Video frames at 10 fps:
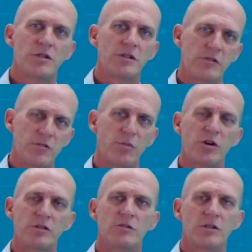at which
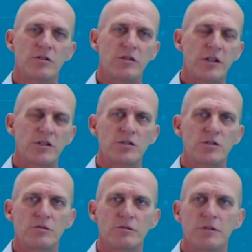port you are connected
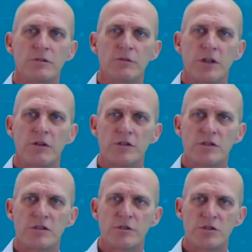to and at
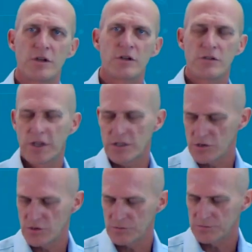which switch we are connected
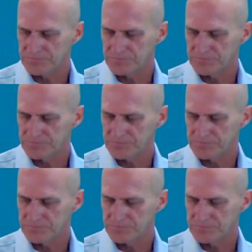to.